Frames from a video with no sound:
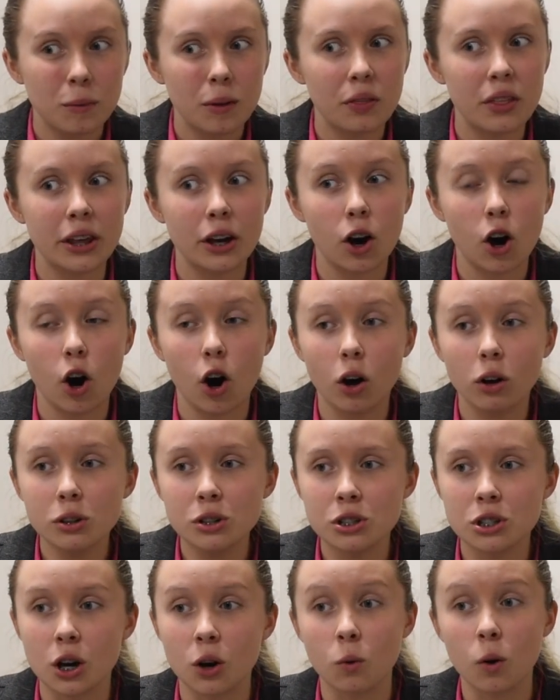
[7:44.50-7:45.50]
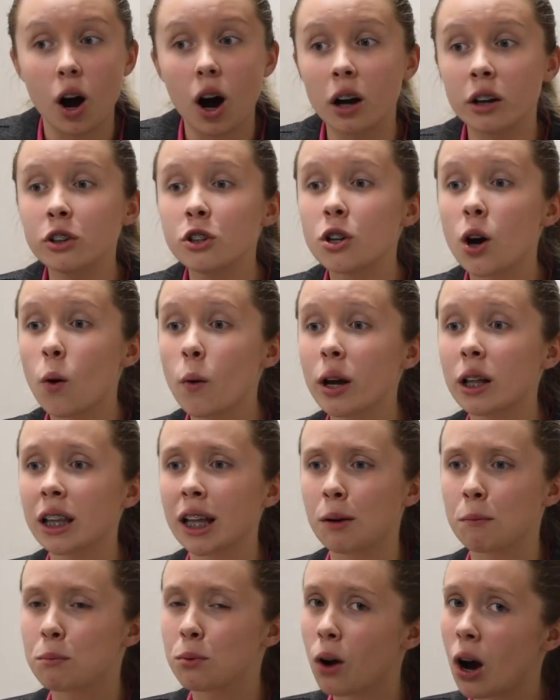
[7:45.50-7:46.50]
They also
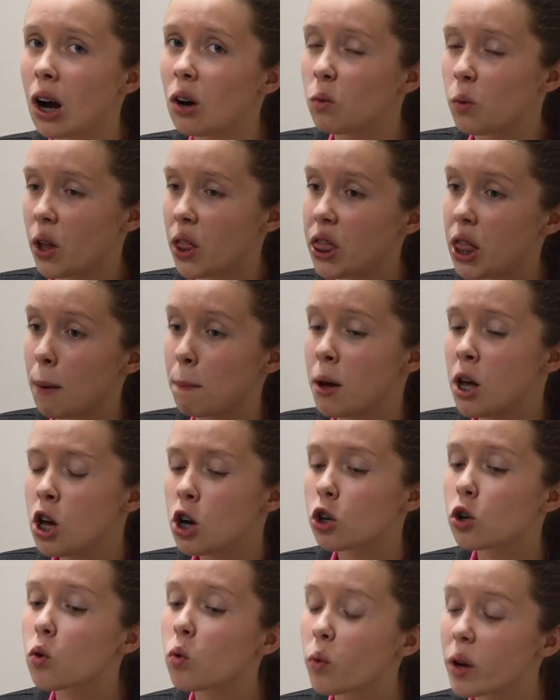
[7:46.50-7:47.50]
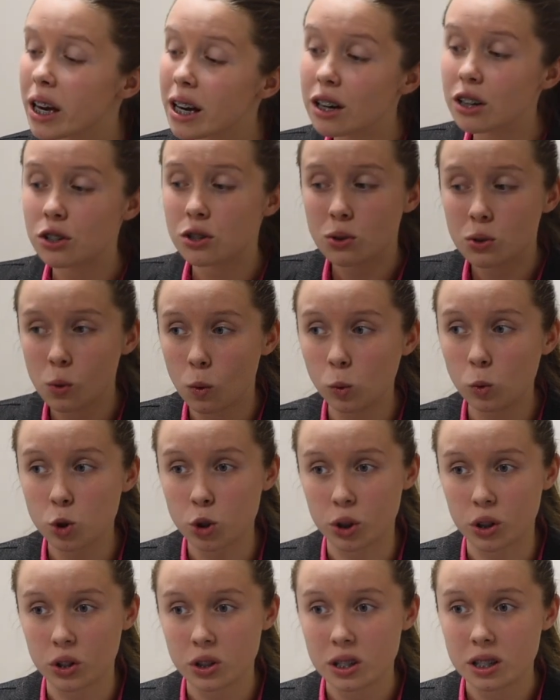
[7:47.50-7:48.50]
unknowingly brought with them Greek
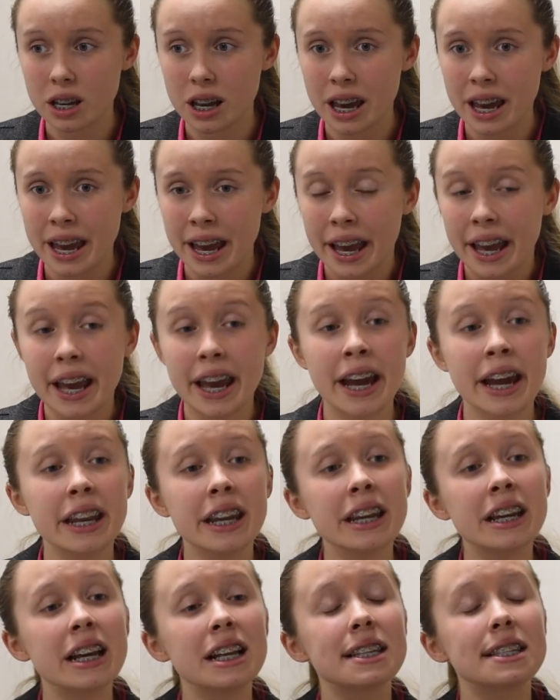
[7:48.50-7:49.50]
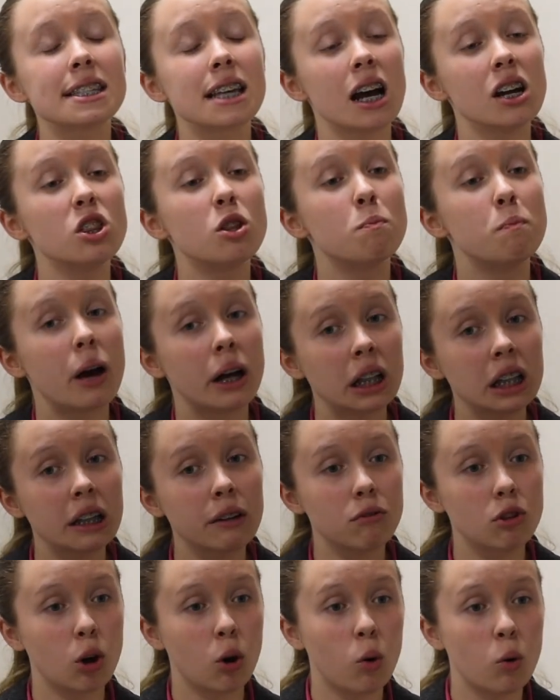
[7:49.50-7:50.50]
soldiers, hidden inside the belly
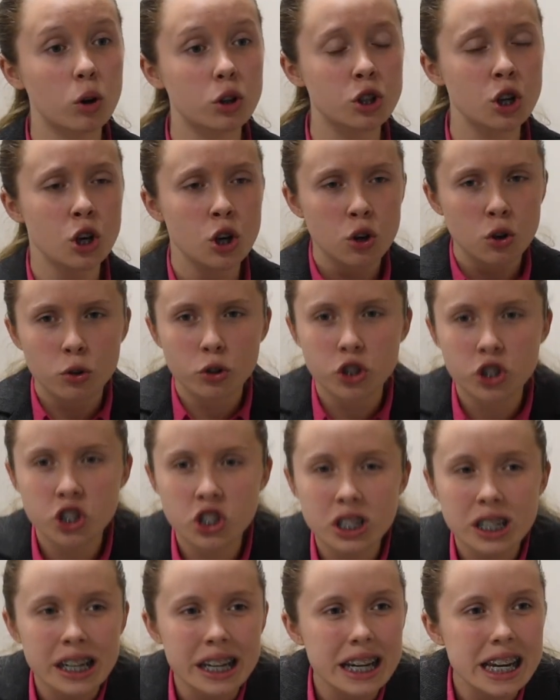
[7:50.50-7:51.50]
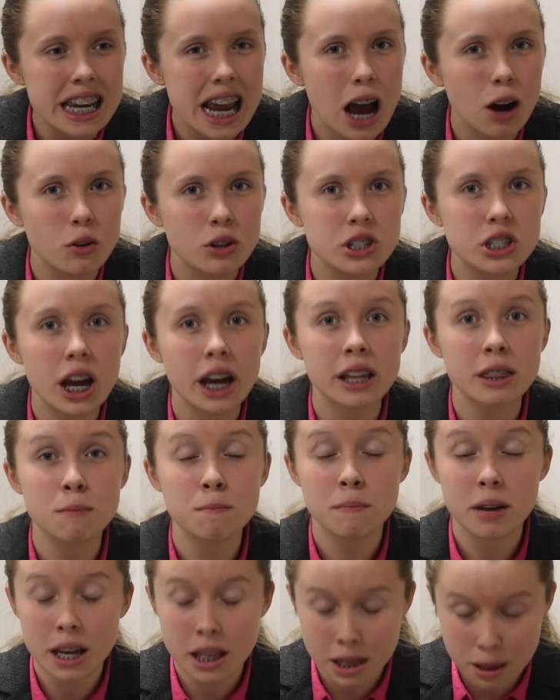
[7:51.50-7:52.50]
of the horse, who sneaked out
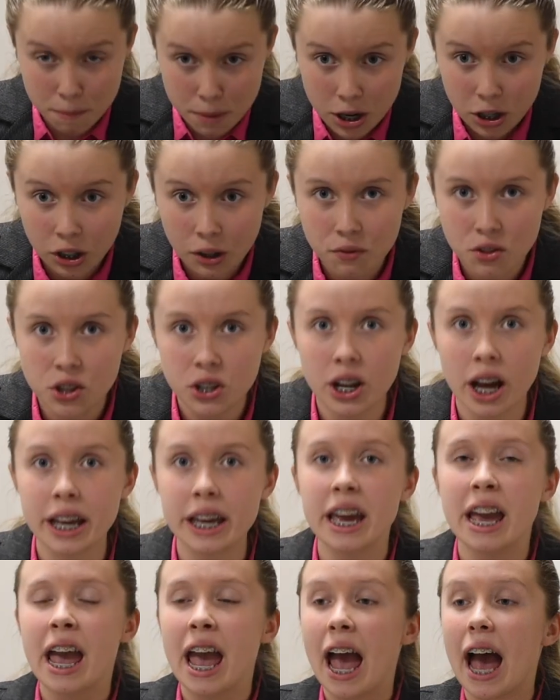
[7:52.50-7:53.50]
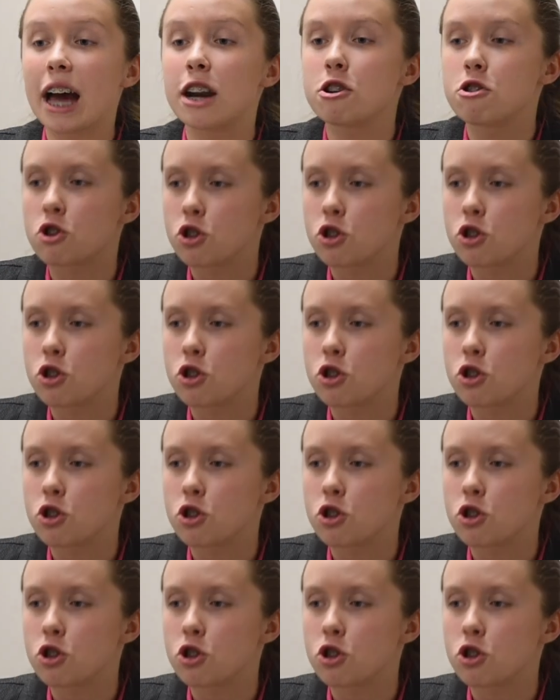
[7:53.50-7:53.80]
in the middle of the night and